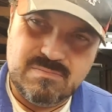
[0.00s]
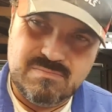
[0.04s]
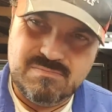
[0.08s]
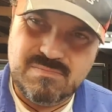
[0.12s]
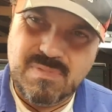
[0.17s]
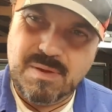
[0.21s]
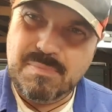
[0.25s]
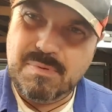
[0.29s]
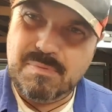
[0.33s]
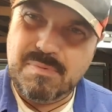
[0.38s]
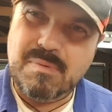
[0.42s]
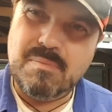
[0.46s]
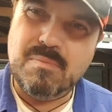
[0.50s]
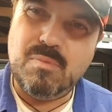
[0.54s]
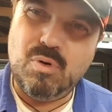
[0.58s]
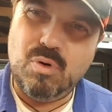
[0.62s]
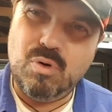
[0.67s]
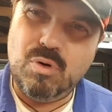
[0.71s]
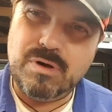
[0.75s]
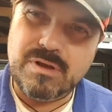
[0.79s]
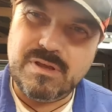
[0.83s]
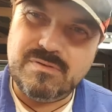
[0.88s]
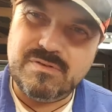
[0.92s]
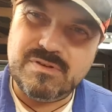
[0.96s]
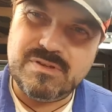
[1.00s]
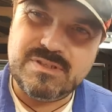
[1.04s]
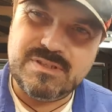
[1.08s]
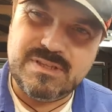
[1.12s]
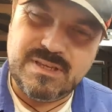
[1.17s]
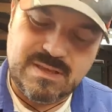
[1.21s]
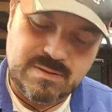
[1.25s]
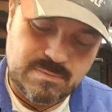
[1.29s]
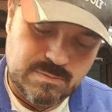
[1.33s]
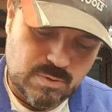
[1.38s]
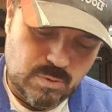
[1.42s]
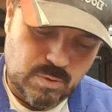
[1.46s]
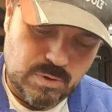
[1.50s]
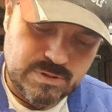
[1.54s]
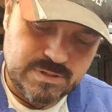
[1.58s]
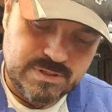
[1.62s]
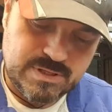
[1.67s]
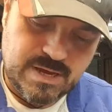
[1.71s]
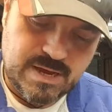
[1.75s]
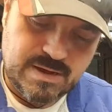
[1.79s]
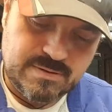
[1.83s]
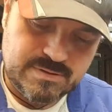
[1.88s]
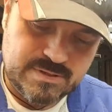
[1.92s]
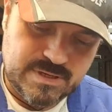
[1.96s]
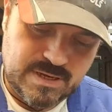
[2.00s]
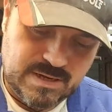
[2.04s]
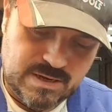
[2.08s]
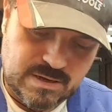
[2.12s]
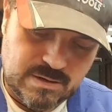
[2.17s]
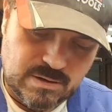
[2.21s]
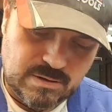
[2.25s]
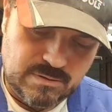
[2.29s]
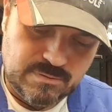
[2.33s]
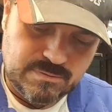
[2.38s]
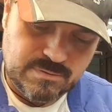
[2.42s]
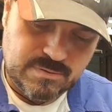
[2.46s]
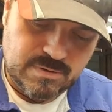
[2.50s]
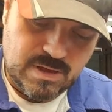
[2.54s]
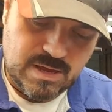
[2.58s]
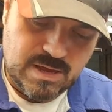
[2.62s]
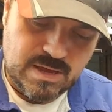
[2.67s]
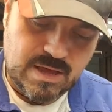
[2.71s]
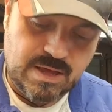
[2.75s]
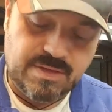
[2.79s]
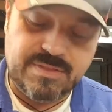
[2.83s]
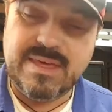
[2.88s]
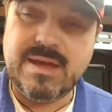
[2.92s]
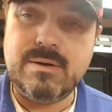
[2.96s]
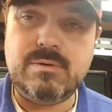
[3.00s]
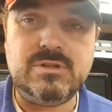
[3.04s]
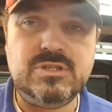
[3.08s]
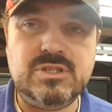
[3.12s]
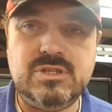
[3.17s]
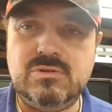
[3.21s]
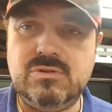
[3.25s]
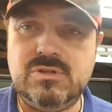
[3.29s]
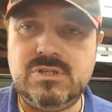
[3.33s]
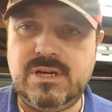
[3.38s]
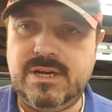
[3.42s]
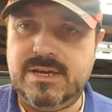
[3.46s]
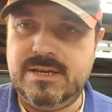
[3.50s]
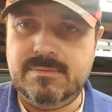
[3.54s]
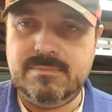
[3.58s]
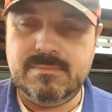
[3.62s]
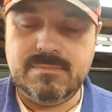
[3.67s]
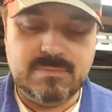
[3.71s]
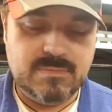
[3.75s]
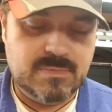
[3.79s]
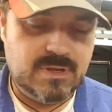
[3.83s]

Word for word: Maybe a bit more. You've just seen the ones that I've taken off. And they were too tight.